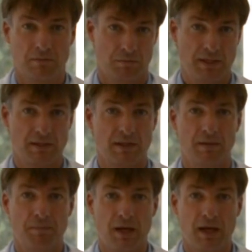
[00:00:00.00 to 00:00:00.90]

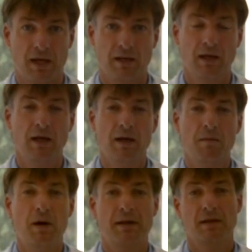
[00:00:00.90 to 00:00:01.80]
muscular pain.
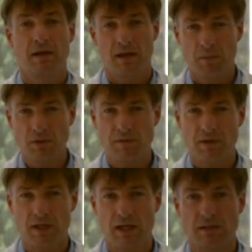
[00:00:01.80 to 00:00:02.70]
But in most of
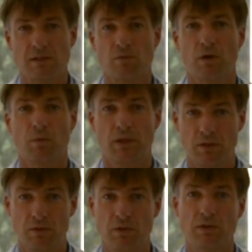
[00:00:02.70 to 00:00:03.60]
the cases what we
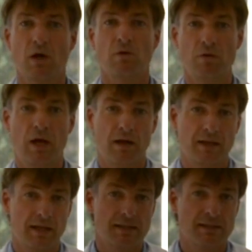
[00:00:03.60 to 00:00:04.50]
do is rule out
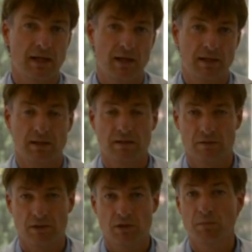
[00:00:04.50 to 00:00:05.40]
that it's cardiac in
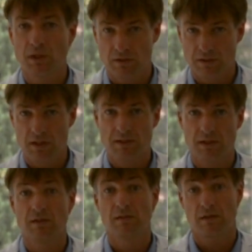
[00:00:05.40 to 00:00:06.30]
origin because this
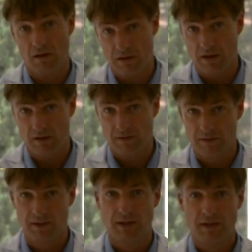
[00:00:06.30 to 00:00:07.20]
is deathly.
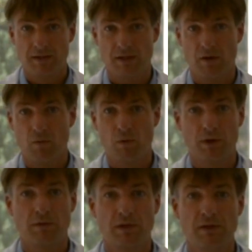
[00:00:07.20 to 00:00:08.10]
So what
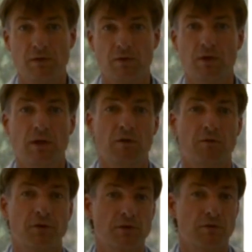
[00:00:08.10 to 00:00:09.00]
do?
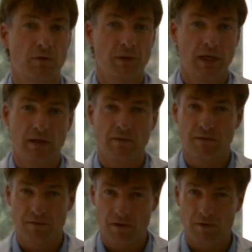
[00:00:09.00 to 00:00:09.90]
First of all, we get a
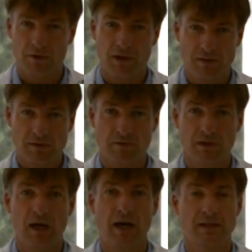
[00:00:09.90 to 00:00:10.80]
thorough
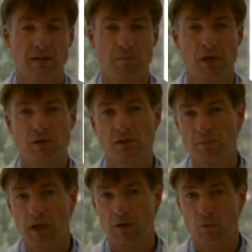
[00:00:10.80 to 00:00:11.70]
history, ask the patient
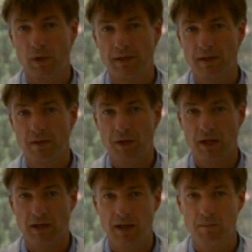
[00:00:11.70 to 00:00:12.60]
about when did the
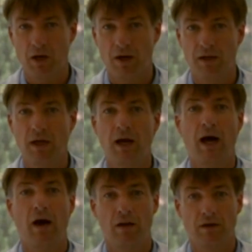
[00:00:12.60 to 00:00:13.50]
pain come on,
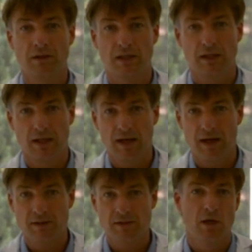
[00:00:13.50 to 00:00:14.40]
how long did it
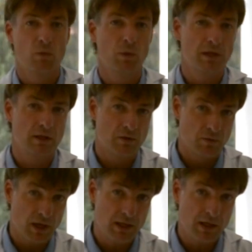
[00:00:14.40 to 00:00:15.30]
last, where did it
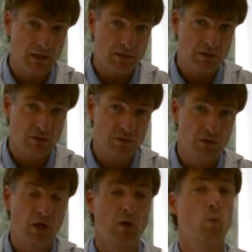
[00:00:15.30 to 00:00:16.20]
radiate to,
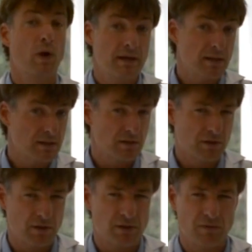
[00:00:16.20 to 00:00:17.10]
when does it
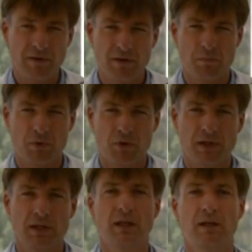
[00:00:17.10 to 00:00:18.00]
occur. It's very
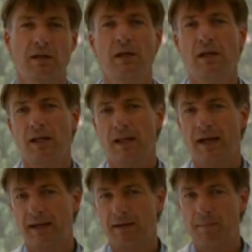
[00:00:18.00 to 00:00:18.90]
important, and
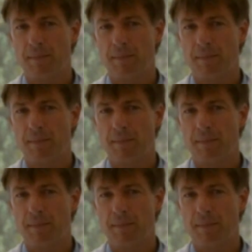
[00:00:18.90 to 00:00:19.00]
like